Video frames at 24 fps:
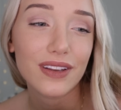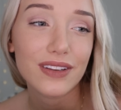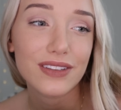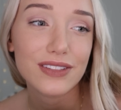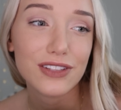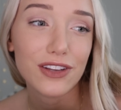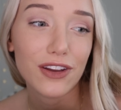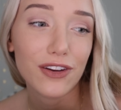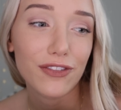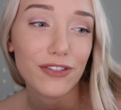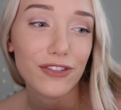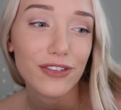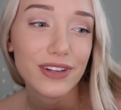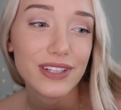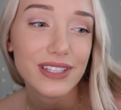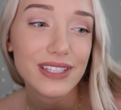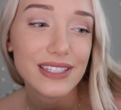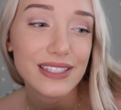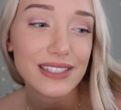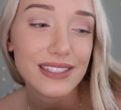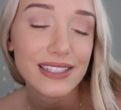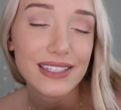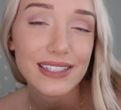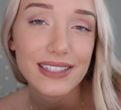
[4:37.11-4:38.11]
So for
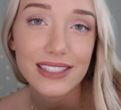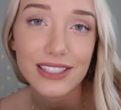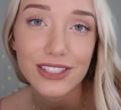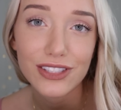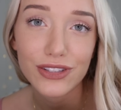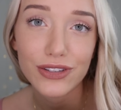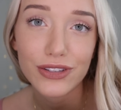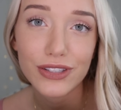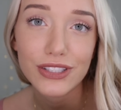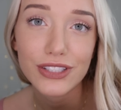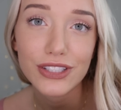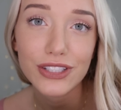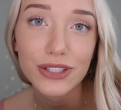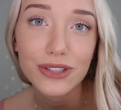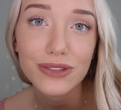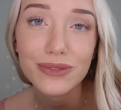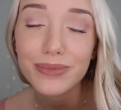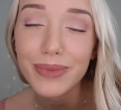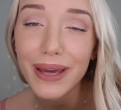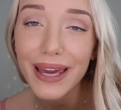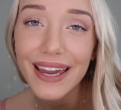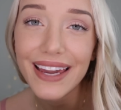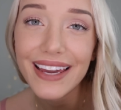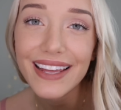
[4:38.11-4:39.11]
instance, you could do
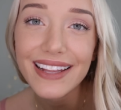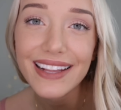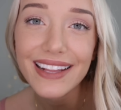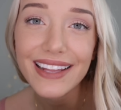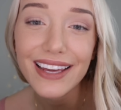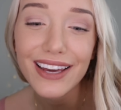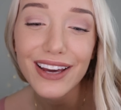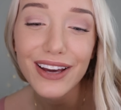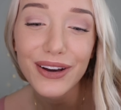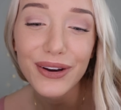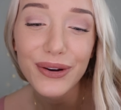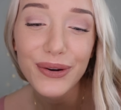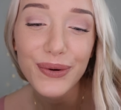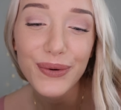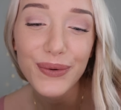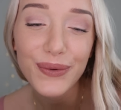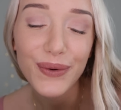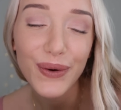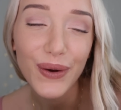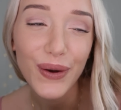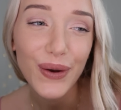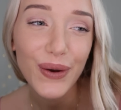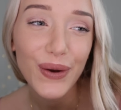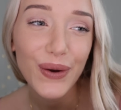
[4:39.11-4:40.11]
paleo
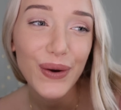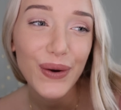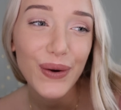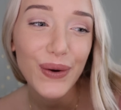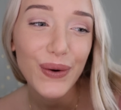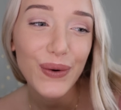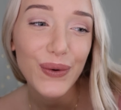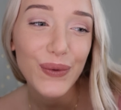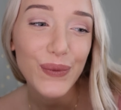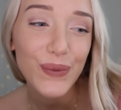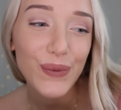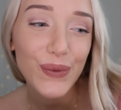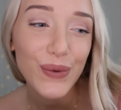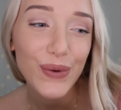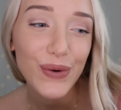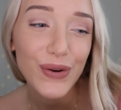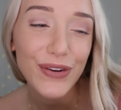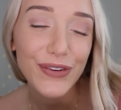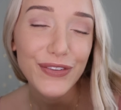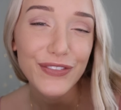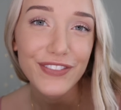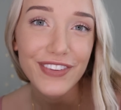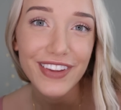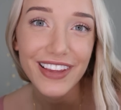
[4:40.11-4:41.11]

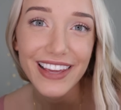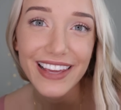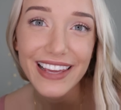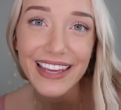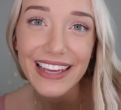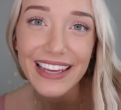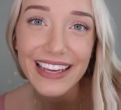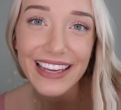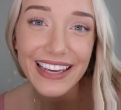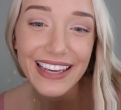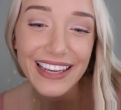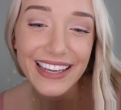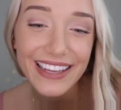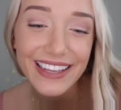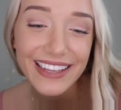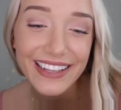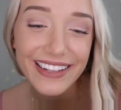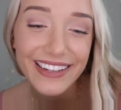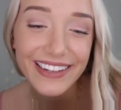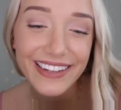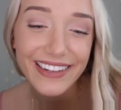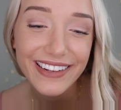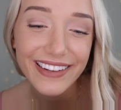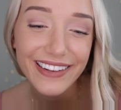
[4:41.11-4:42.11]
or
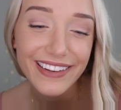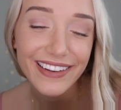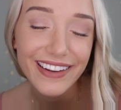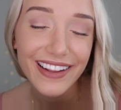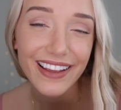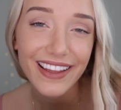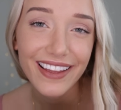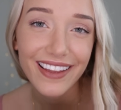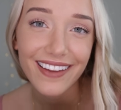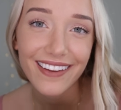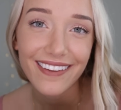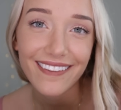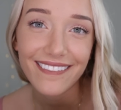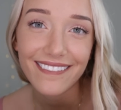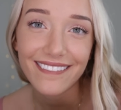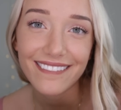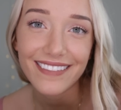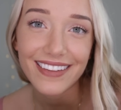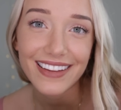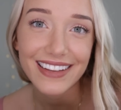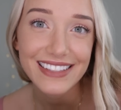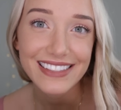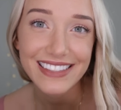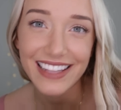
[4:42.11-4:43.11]
vegan,
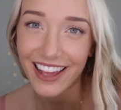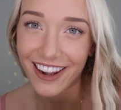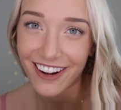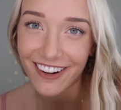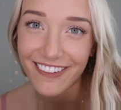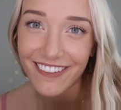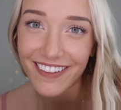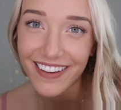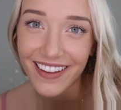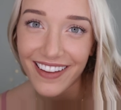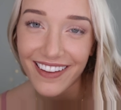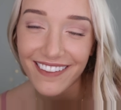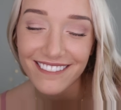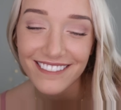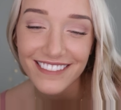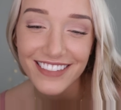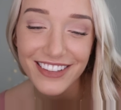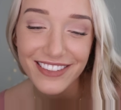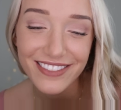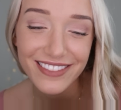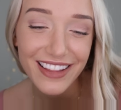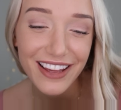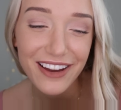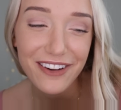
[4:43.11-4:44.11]
etc.
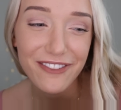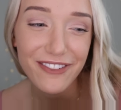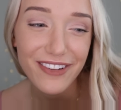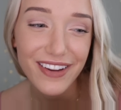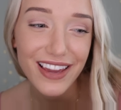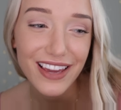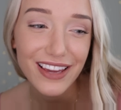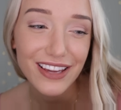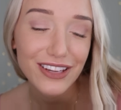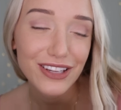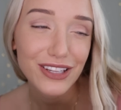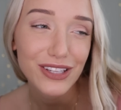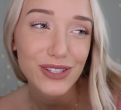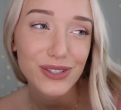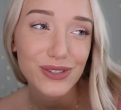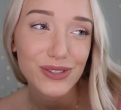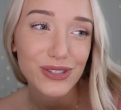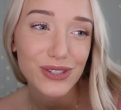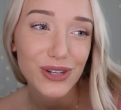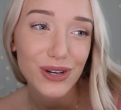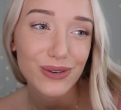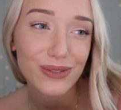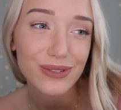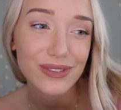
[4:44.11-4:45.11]
So that way you
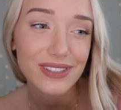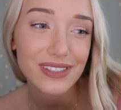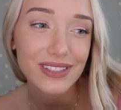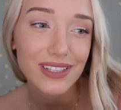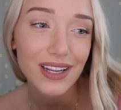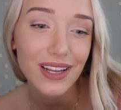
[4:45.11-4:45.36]
don't